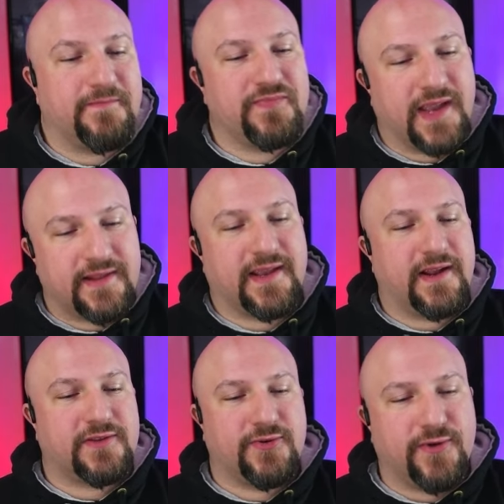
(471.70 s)
They
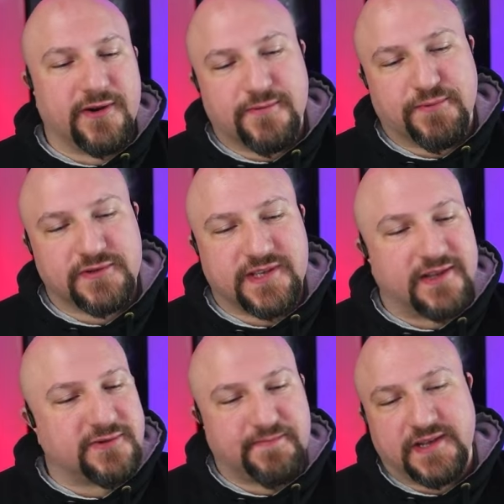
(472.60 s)
take
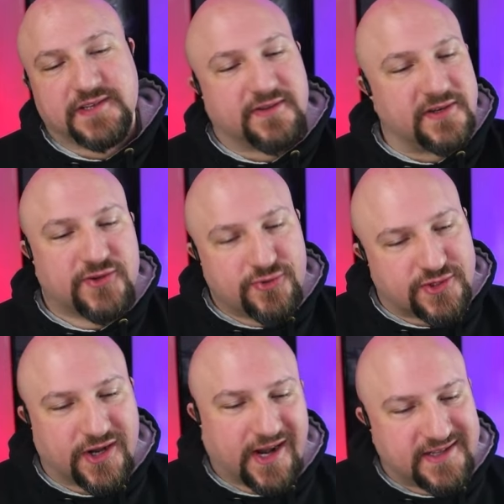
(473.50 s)
200%, so basically 2
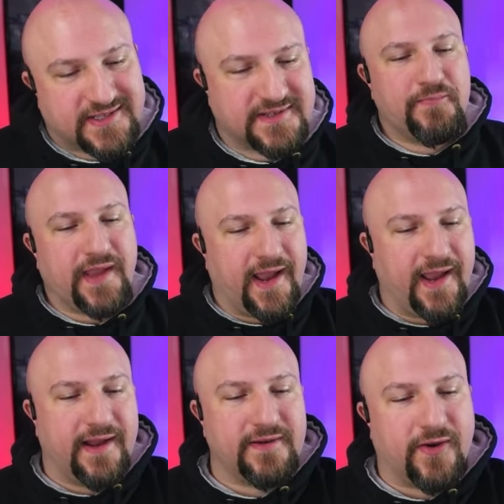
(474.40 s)
shots,
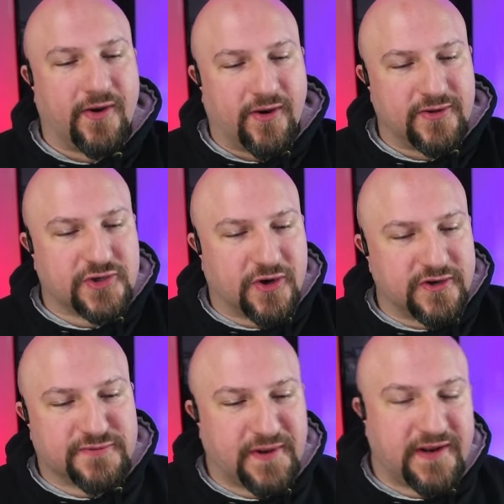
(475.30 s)
and all
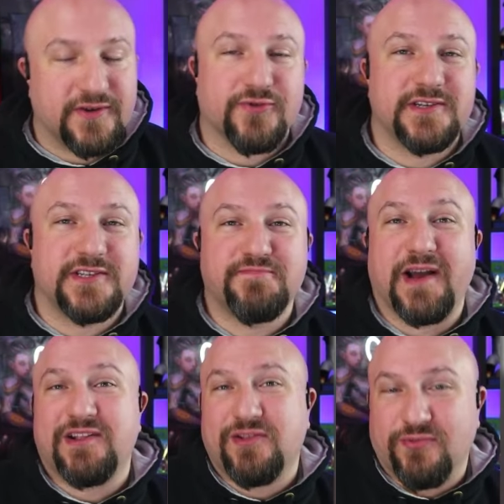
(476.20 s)
charge speed increases
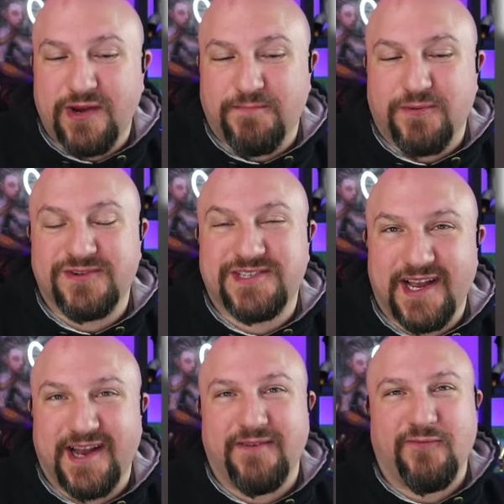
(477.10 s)
by
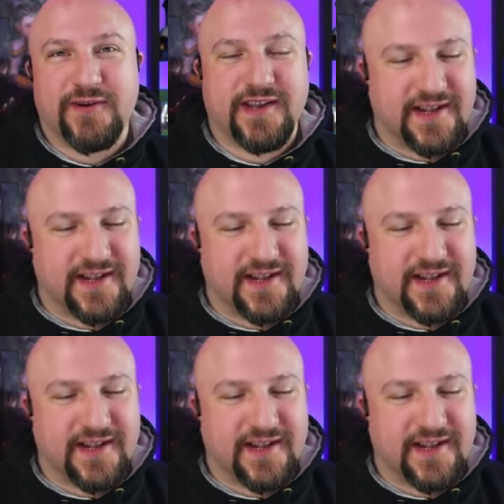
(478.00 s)
3% for 10